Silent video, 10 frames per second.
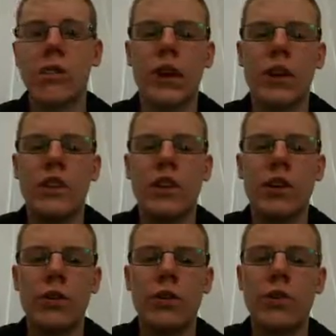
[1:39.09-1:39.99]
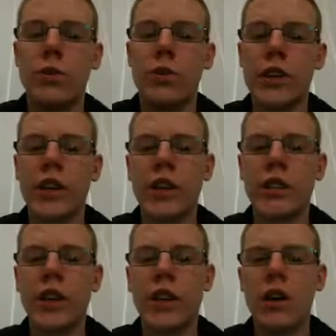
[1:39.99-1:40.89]
one decodes the audio,
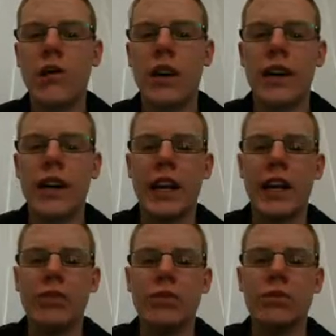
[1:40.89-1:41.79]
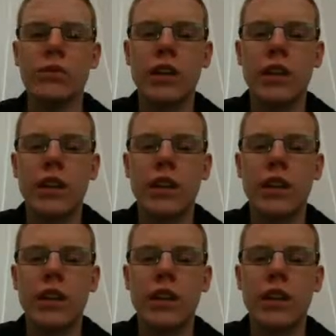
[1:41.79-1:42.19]
one handles